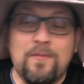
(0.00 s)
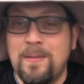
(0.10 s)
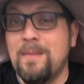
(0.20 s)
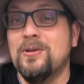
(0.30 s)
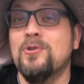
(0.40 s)
or
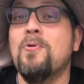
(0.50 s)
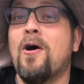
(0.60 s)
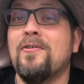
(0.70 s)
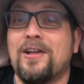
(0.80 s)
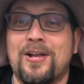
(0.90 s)
maybe you
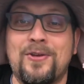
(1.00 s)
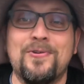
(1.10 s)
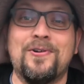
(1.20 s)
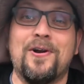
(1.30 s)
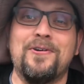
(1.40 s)
are that
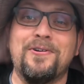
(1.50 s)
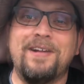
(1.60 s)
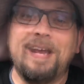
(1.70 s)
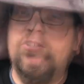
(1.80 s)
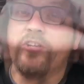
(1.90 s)
Guten Gardener dad,